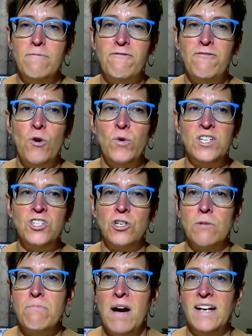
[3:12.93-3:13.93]
focus
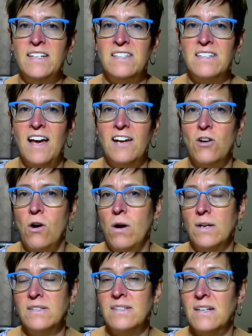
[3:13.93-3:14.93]
your mindset
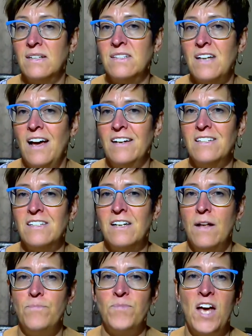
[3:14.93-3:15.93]
on
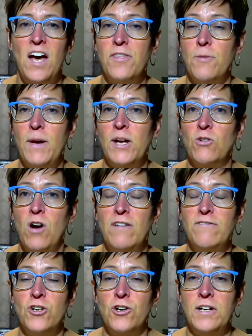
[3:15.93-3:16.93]
success, the better
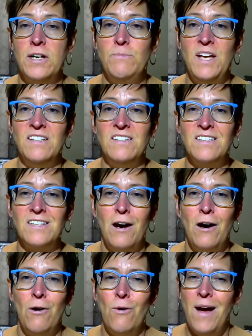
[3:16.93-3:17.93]
off you're going to be.
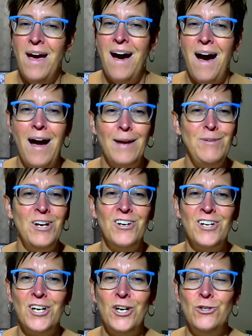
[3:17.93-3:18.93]
So I'm here
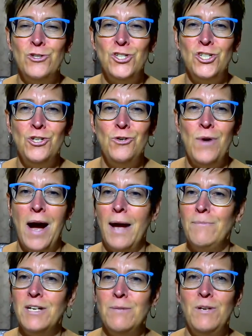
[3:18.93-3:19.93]
to coach you.
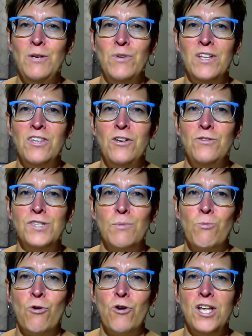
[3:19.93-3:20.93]
I'm going to be with you,
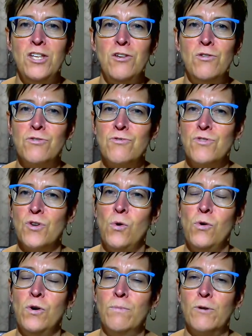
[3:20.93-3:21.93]
supporting you through the
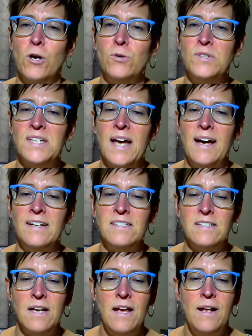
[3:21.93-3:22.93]
whole
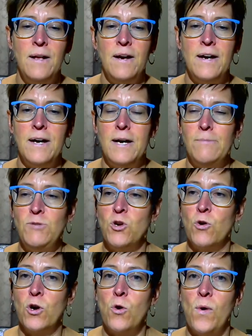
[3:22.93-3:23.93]
process.
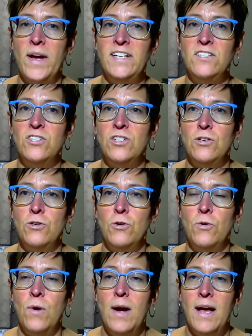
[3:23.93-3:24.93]
You're going
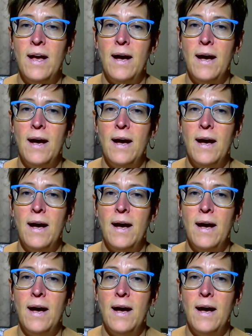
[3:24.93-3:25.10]
to